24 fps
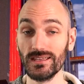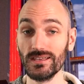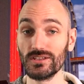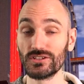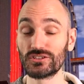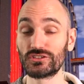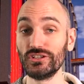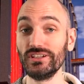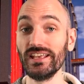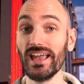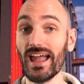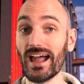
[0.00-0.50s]

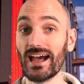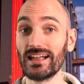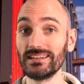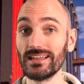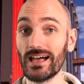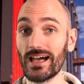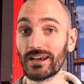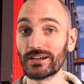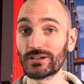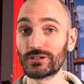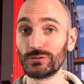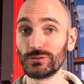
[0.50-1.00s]
So yeah, a
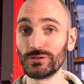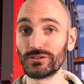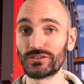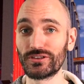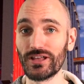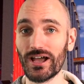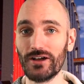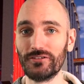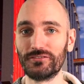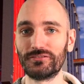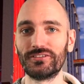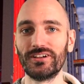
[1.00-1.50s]
lot of cool
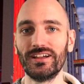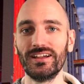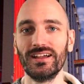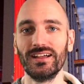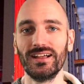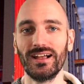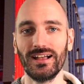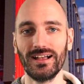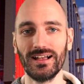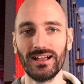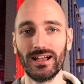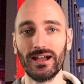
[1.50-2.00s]
stuff.
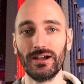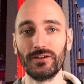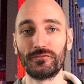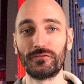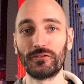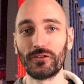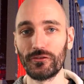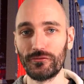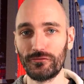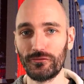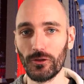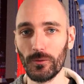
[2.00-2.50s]
For
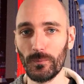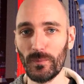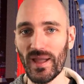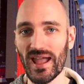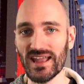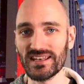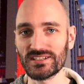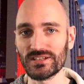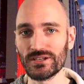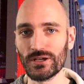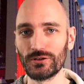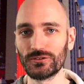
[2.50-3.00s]
the full
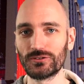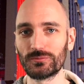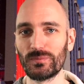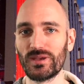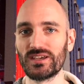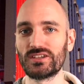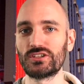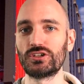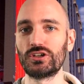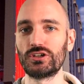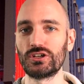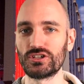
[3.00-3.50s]
patch notes,
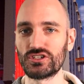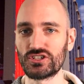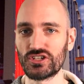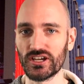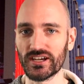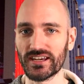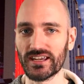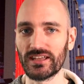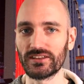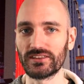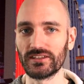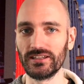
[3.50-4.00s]
make sure to
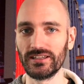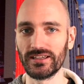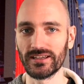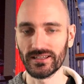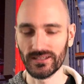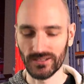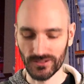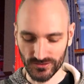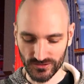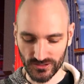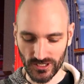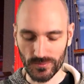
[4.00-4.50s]
check out the link in
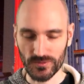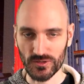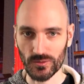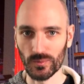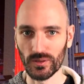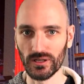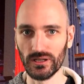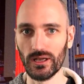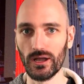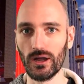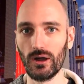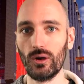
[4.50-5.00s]
the description
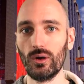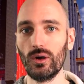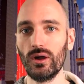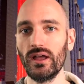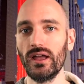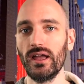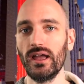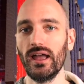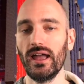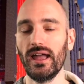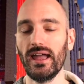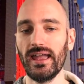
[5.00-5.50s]
below,
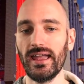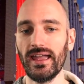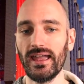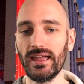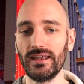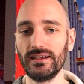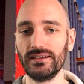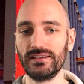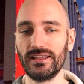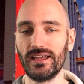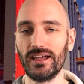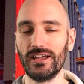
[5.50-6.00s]

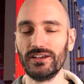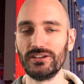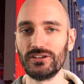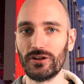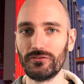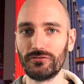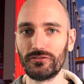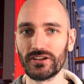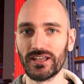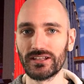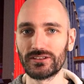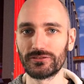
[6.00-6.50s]
and
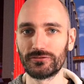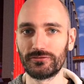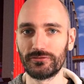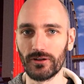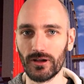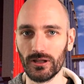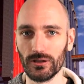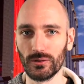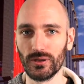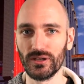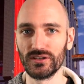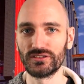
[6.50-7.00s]
don't forget to
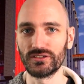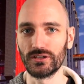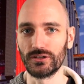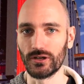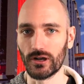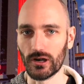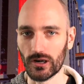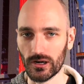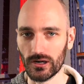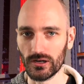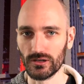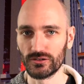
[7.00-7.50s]
follow us on
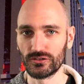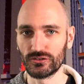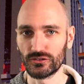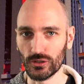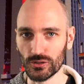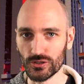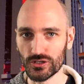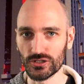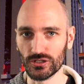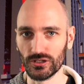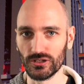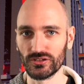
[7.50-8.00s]
our
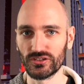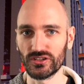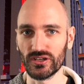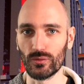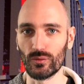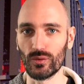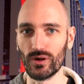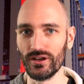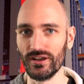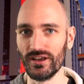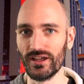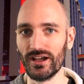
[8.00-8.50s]
socials and
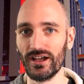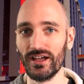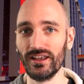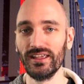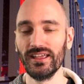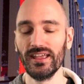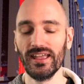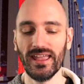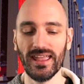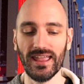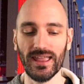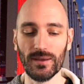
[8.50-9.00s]
whatnot,
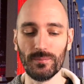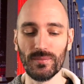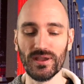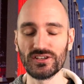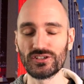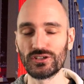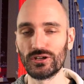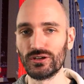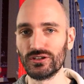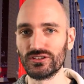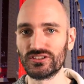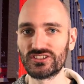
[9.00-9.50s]
and make
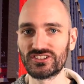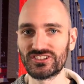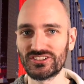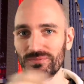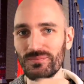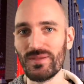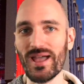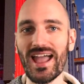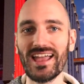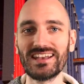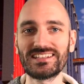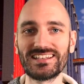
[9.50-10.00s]
sure to
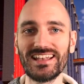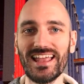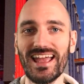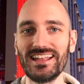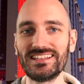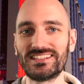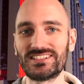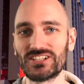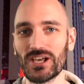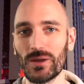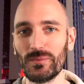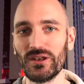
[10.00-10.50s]
smash that
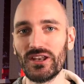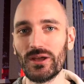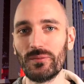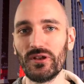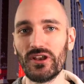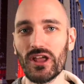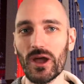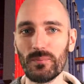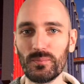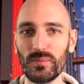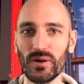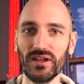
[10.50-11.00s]

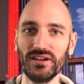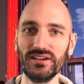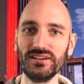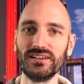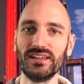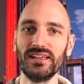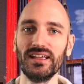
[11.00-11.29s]
subby-dubby-dub button,